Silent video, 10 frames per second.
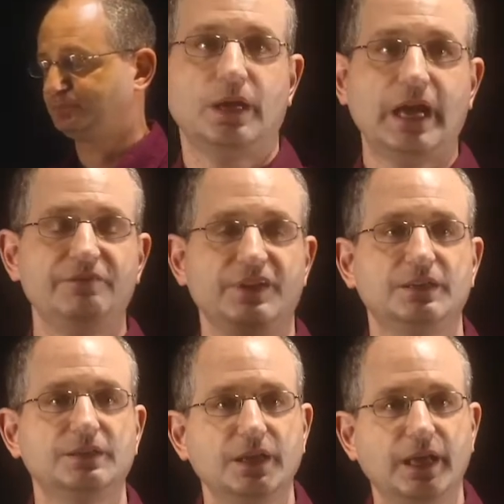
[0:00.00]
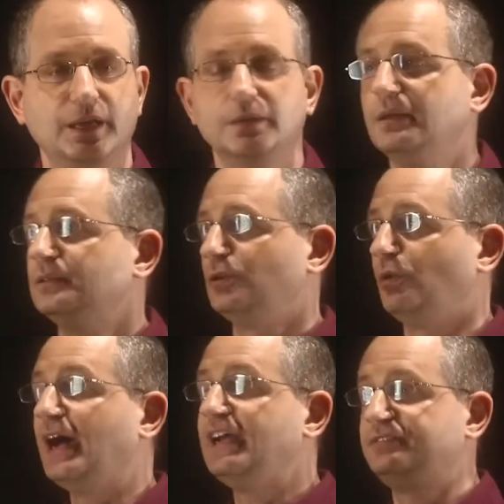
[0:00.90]
Having
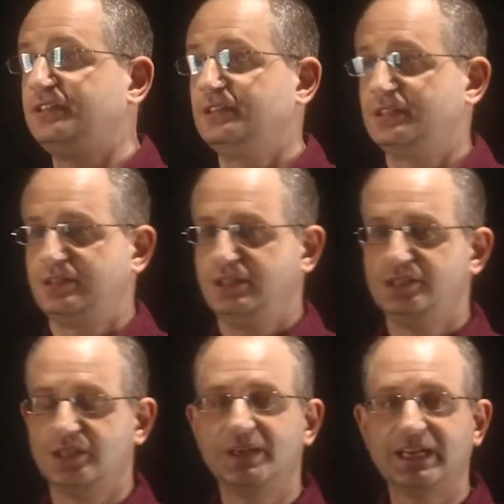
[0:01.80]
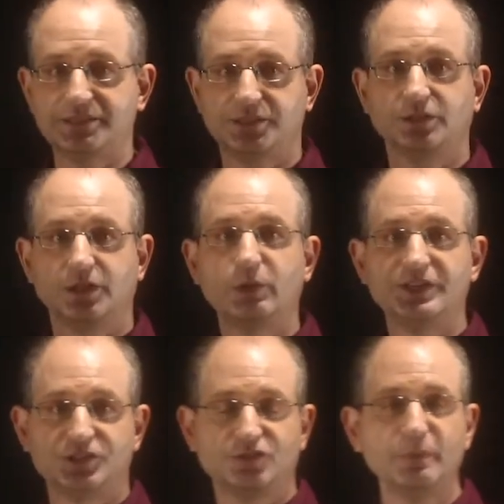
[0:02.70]
derived the semiclassical
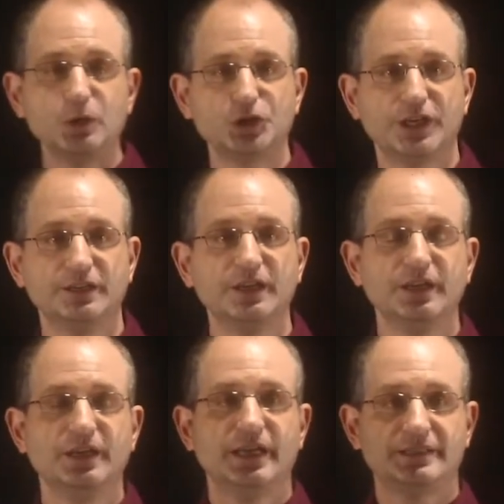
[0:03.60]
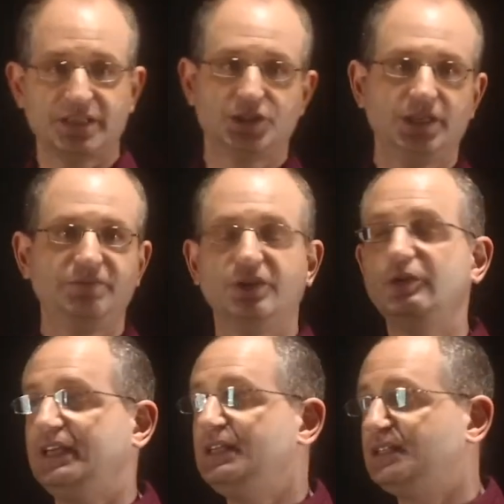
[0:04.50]
equations of motion, it's actually
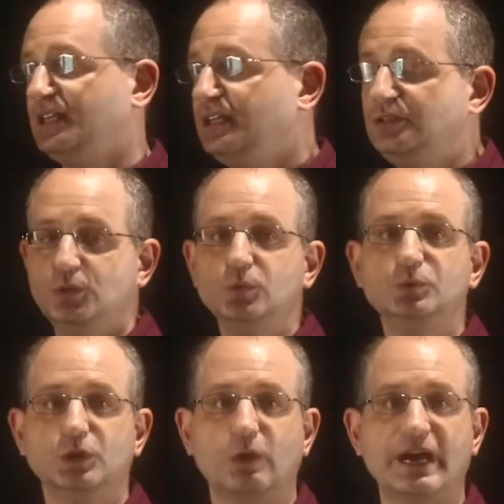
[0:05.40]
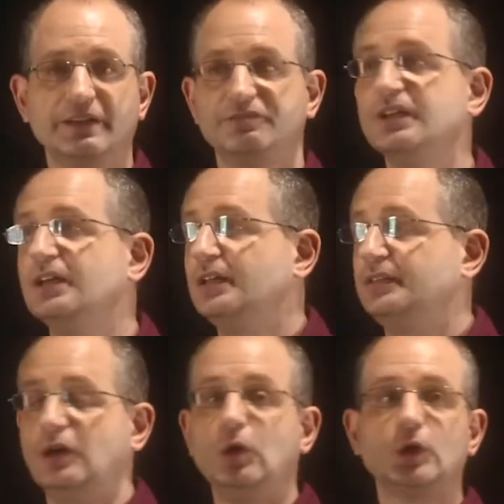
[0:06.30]
very easy to derive
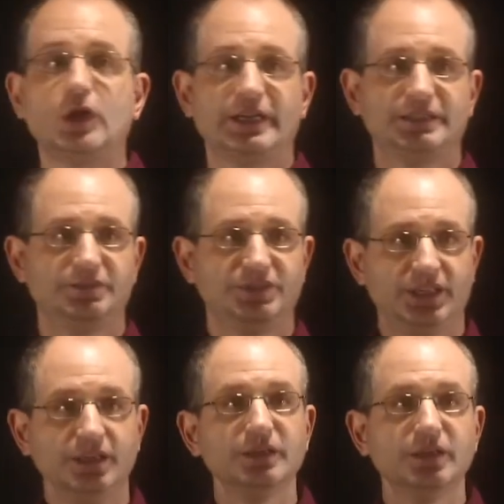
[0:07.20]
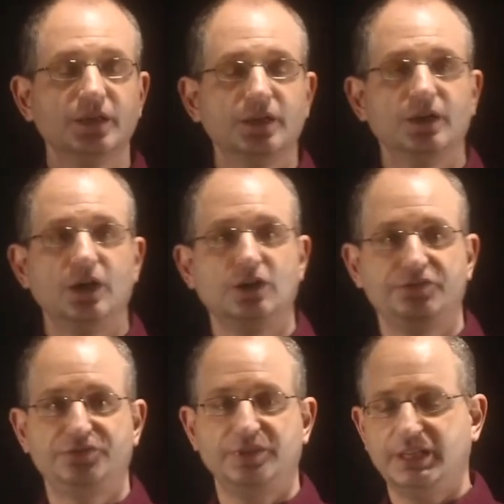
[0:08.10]
the Hall conductivity
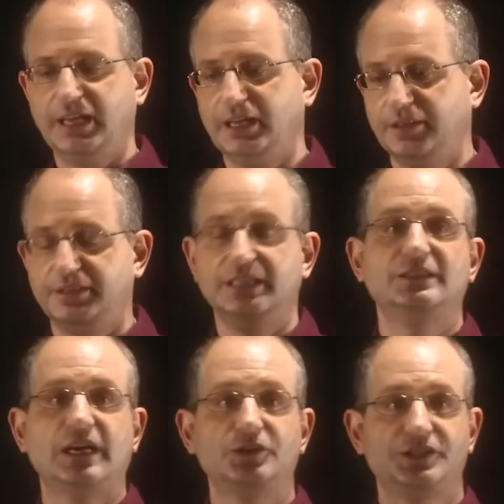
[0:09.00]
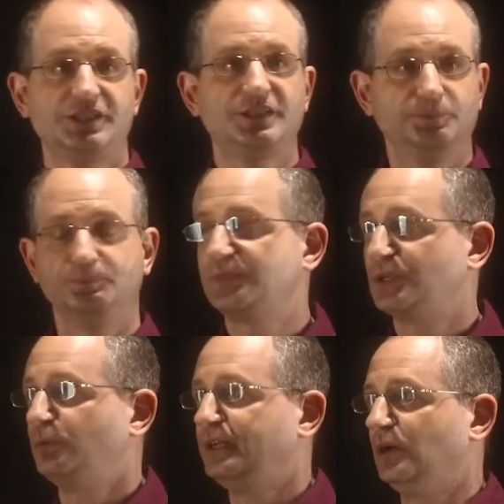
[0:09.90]
of the entire system.
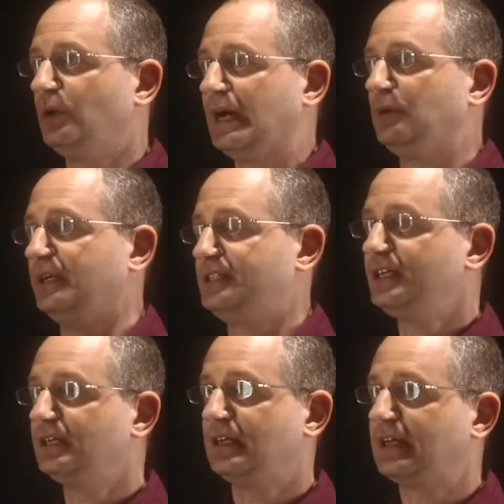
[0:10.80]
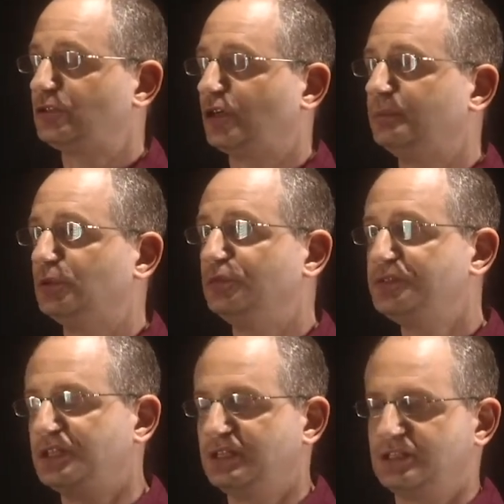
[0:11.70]
So we know how a single electron
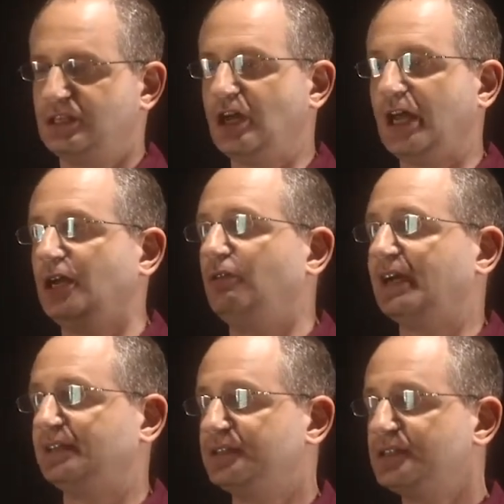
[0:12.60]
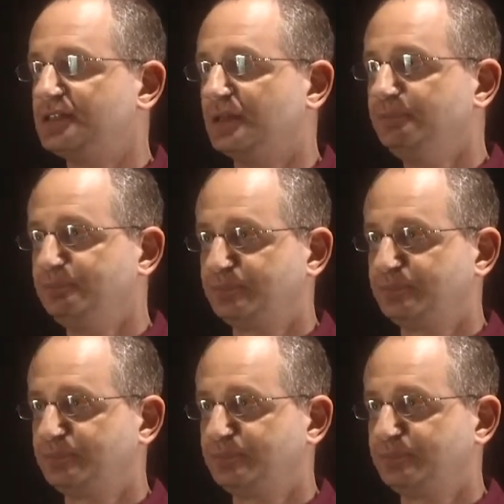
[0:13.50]
moves, and it's a non-interacting system.